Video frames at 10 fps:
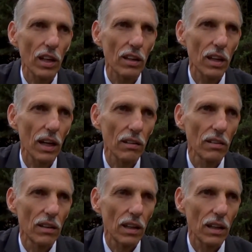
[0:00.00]

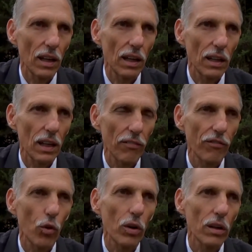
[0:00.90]
and
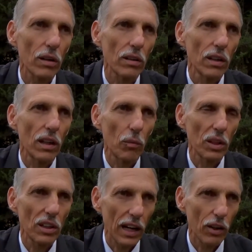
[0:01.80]
4
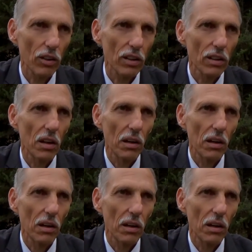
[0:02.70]
retired